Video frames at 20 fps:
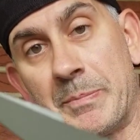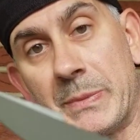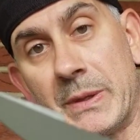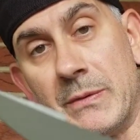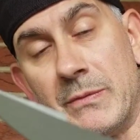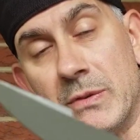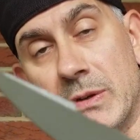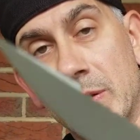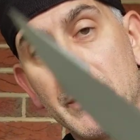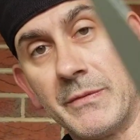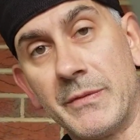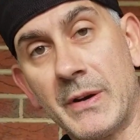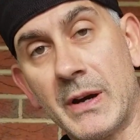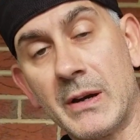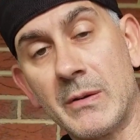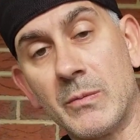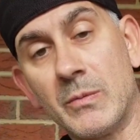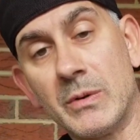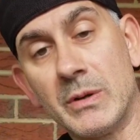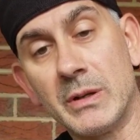If you could
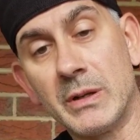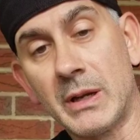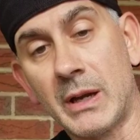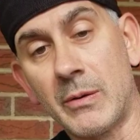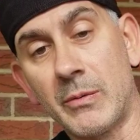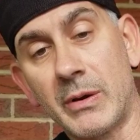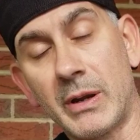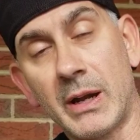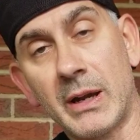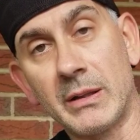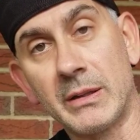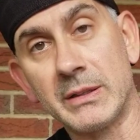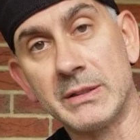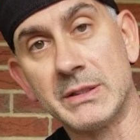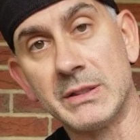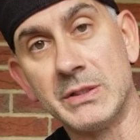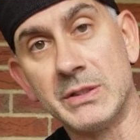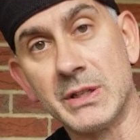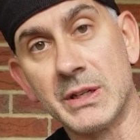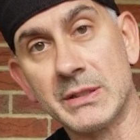find one, I would highly
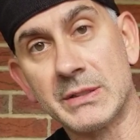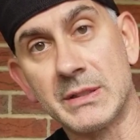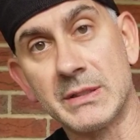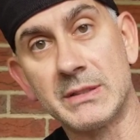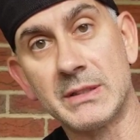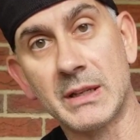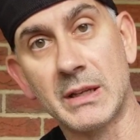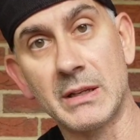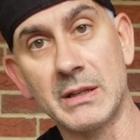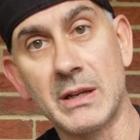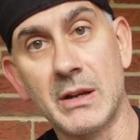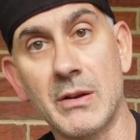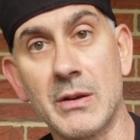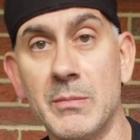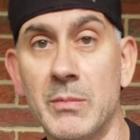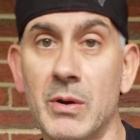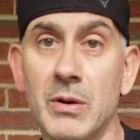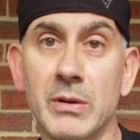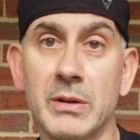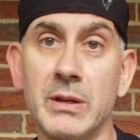suggest a secondary
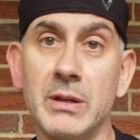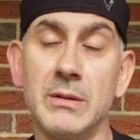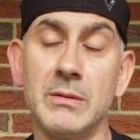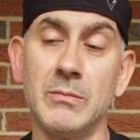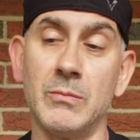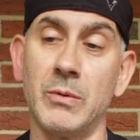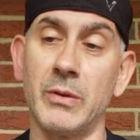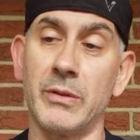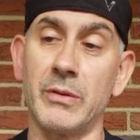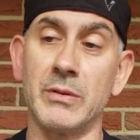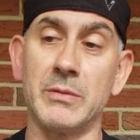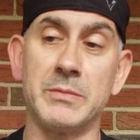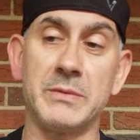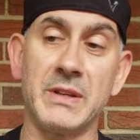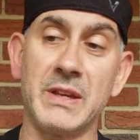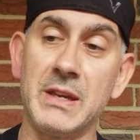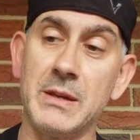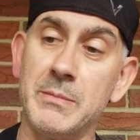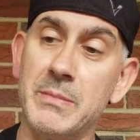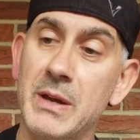market, whether it's
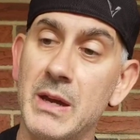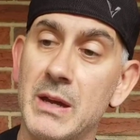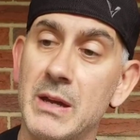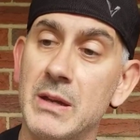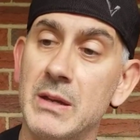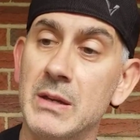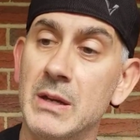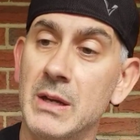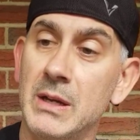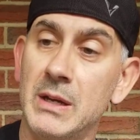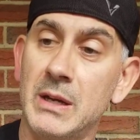eBay,